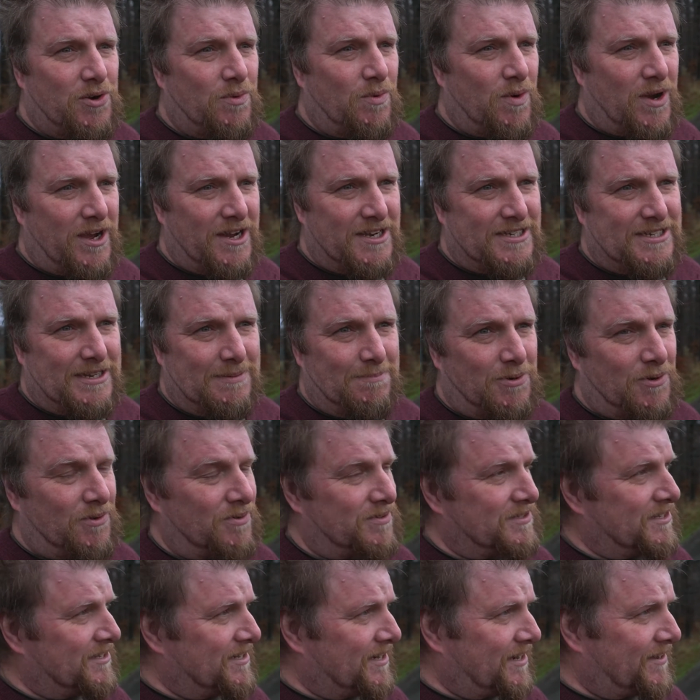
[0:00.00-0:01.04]
weren't
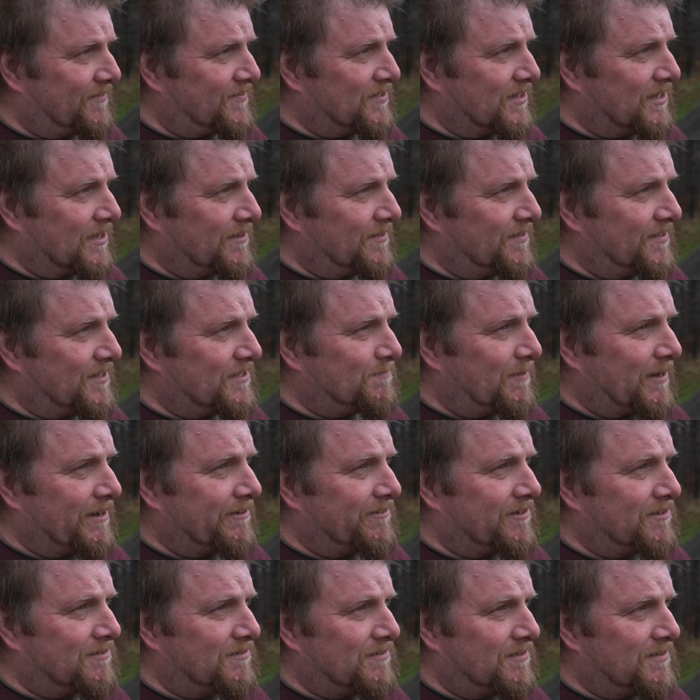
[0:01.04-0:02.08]
important enough to go in this
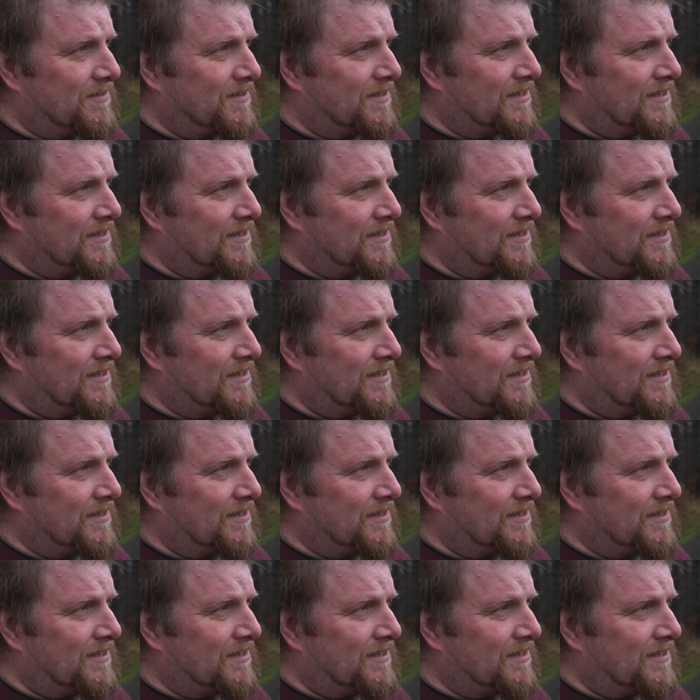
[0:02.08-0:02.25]
burial.